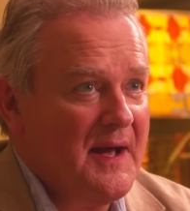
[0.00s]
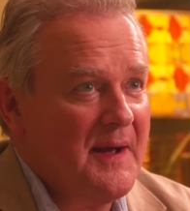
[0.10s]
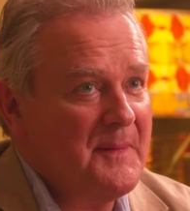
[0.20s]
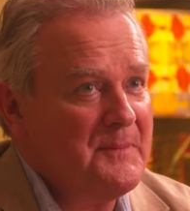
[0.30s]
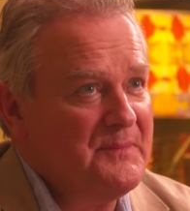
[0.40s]

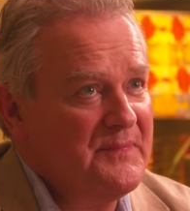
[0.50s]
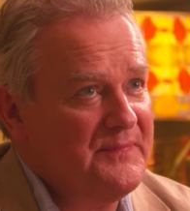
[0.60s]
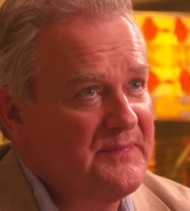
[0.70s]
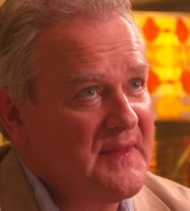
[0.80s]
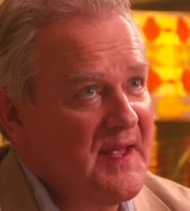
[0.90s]
Um,
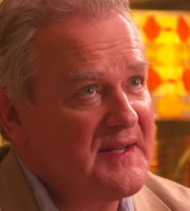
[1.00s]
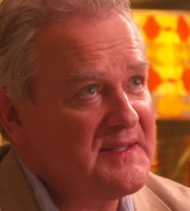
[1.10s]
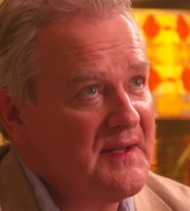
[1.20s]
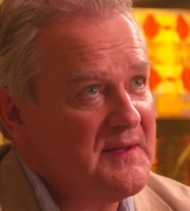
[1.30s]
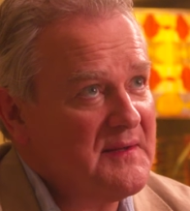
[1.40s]

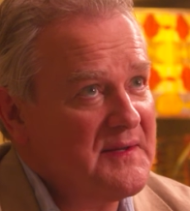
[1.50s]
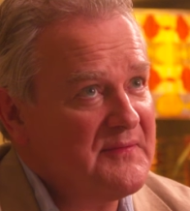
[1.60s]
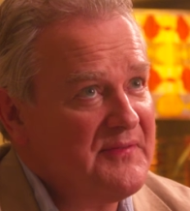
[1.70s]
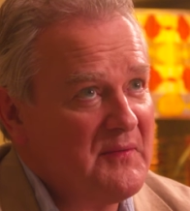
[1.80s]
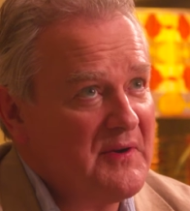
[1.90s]
and uh, in
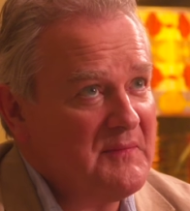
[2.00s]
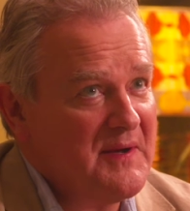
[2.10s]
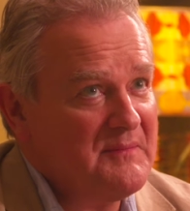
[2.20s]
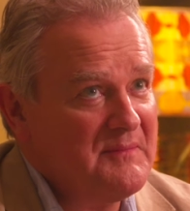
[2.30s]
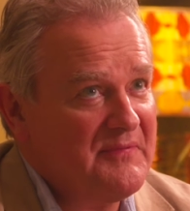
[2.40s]
fact, one of my